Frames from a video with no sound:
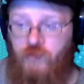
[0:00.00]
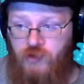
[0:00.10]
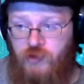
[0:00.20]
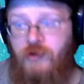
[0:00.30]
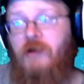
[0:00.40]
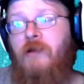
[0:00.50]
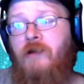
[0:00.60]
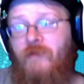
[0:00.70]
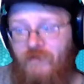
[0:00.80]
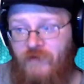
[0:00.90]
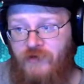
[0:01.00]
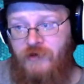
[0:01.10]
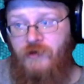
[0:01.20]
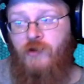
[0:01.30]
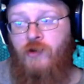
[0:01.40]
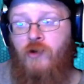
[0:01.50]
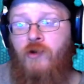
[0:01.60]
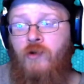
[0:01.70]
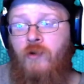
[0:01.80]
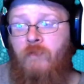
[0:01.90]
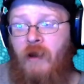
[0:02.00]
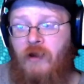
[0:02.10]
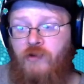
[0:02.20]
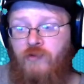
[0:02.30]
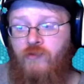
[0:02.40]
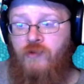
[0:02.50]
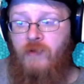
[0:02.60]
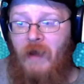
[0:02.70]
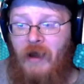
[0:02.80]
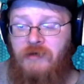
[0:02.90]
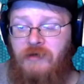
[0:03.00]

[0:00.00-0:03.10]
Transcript: Use it, it refills back to the max.